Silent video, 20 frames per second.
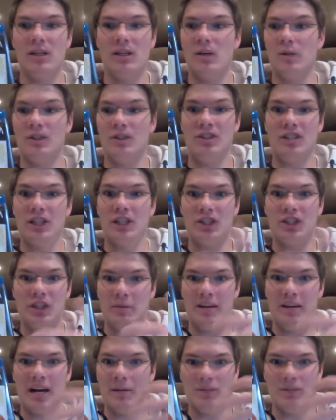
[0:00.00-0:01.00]
which essentially
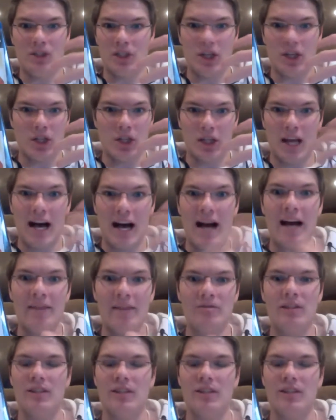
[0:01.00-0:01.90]
becomes their lives.